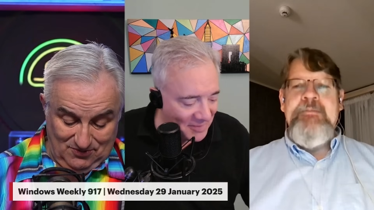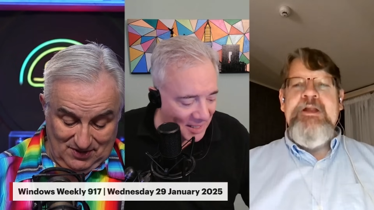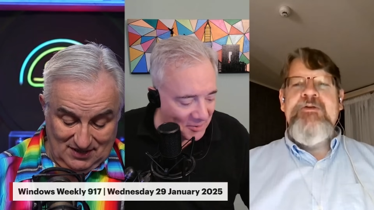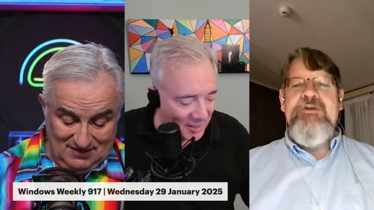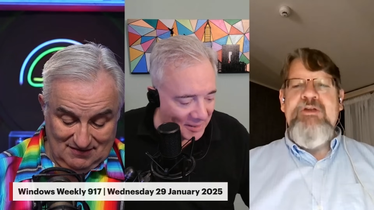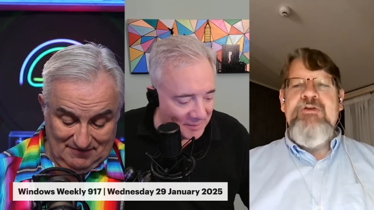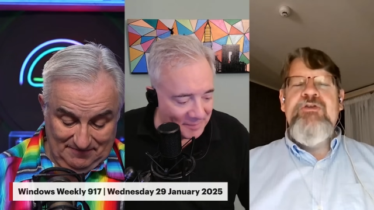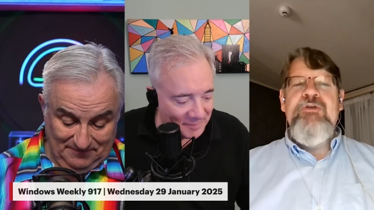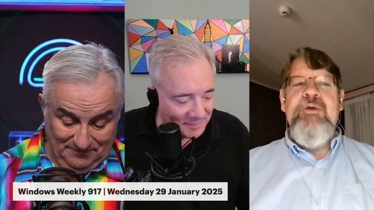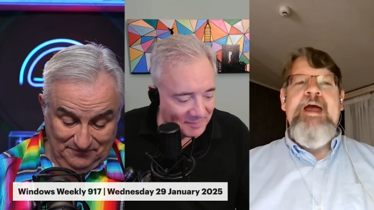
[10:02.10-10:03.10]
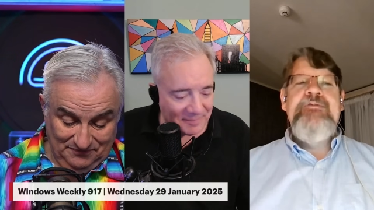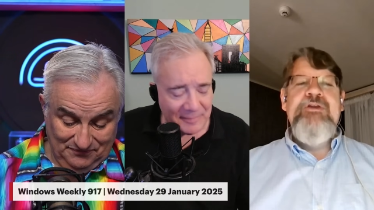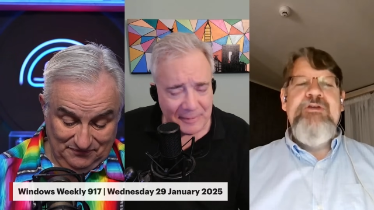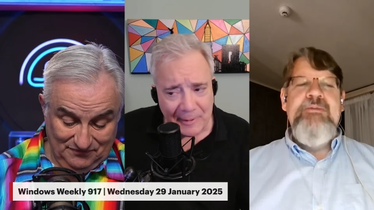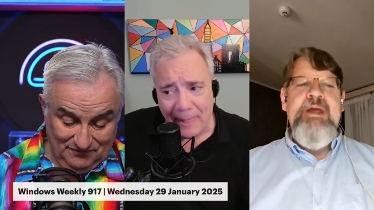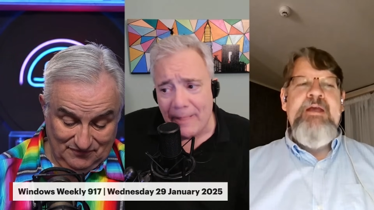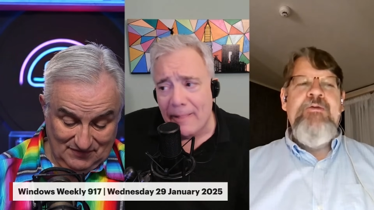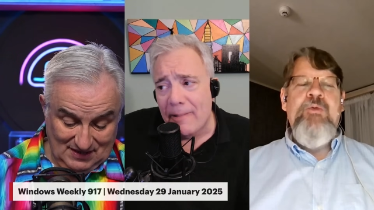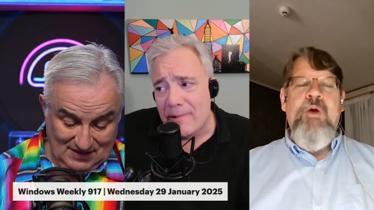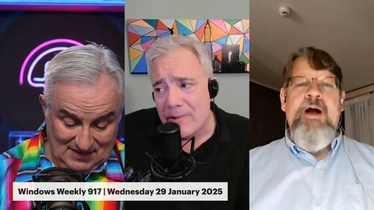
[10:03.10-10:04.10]
Speaker 1: I mean, you, want. You do have to debate
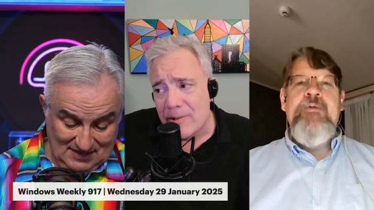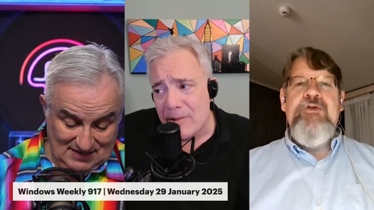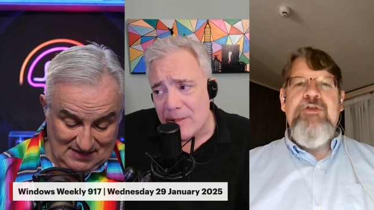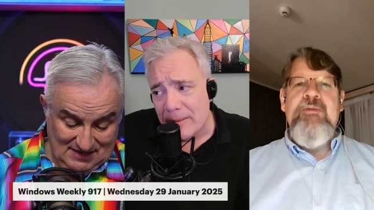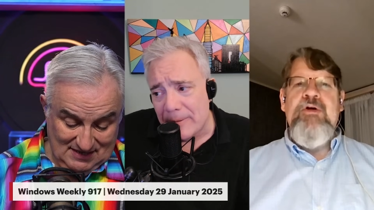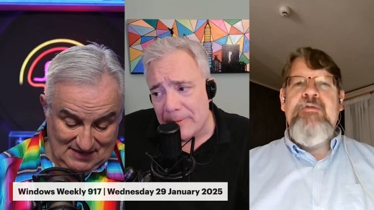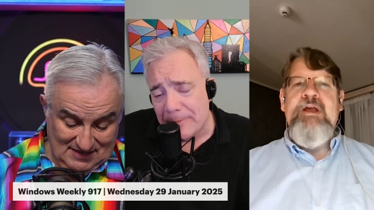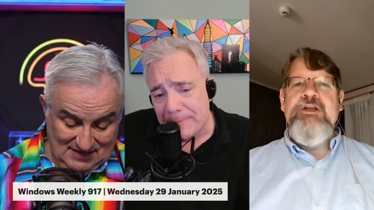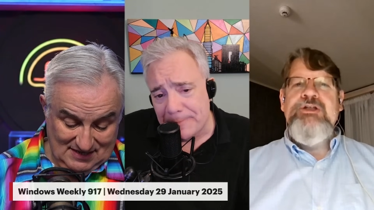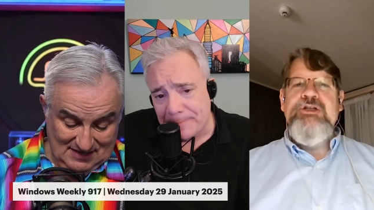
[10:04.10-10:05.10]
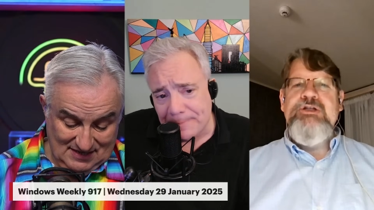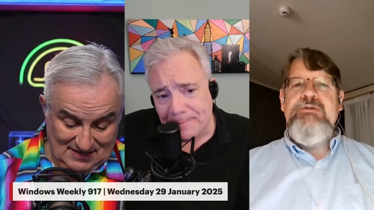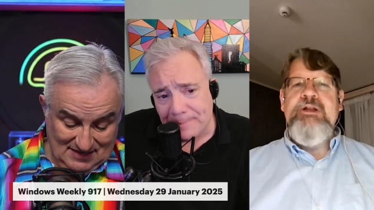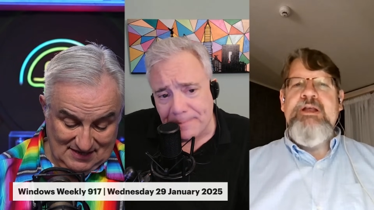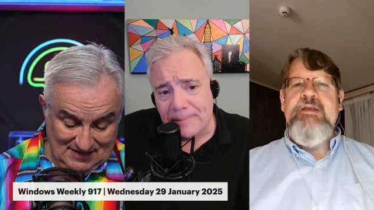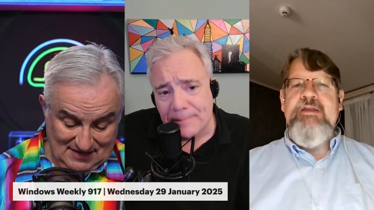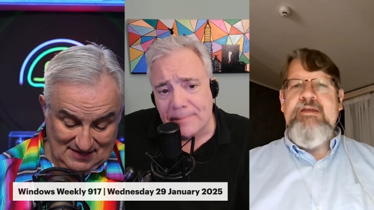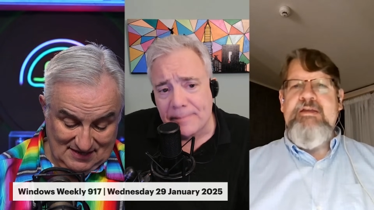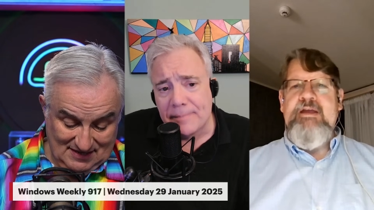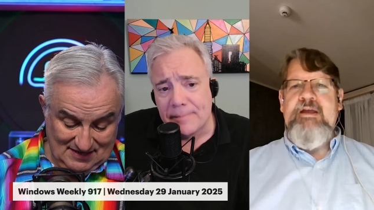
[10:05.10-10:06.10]
what was the motivation to release
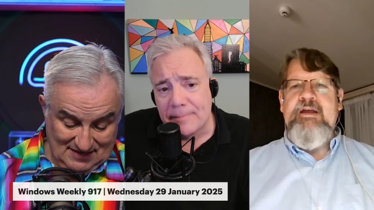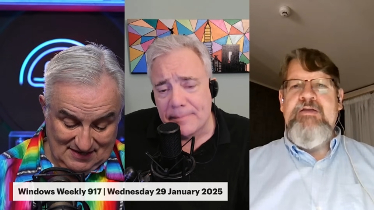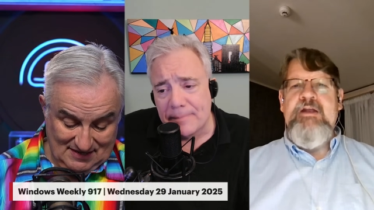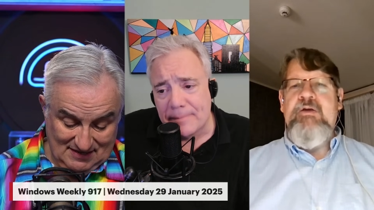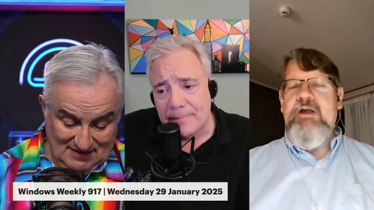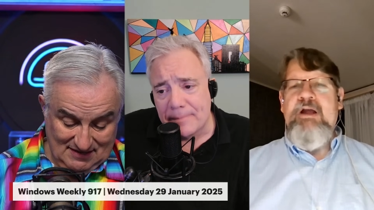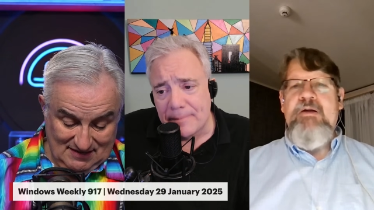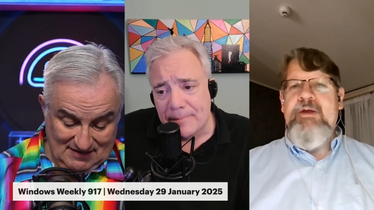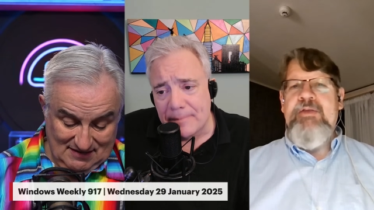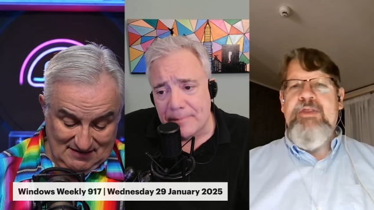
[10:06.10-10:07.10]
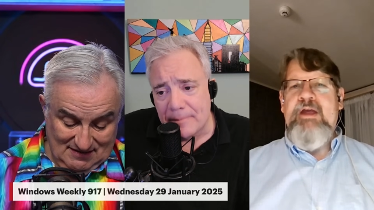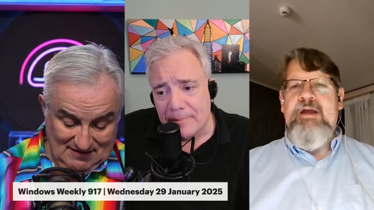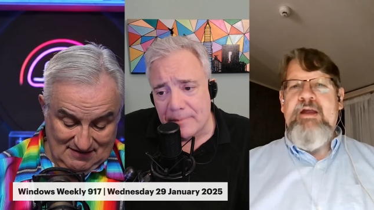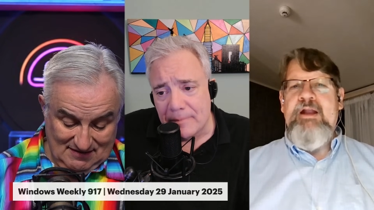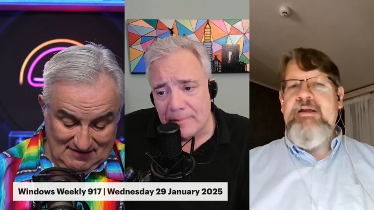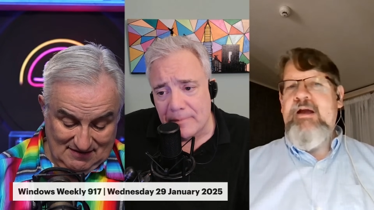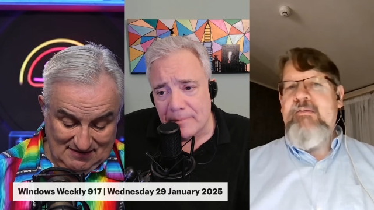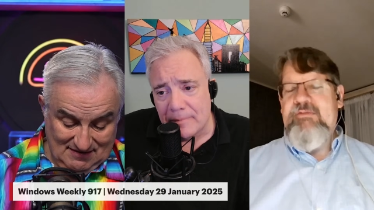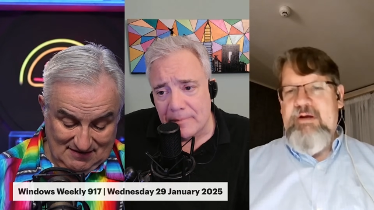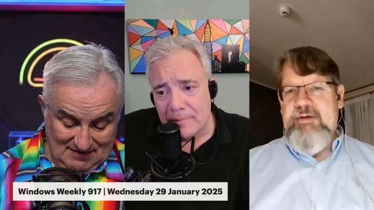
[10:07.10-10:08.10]
this thing because they don't care about the
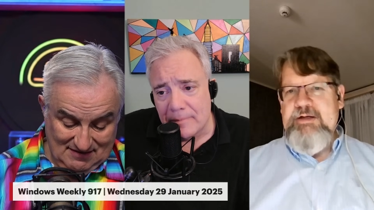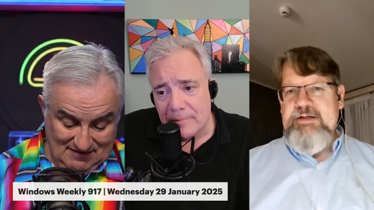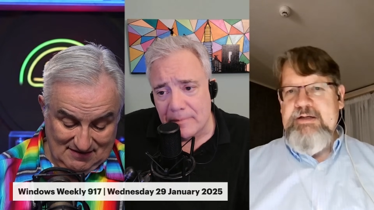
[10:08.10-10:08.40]
income from it,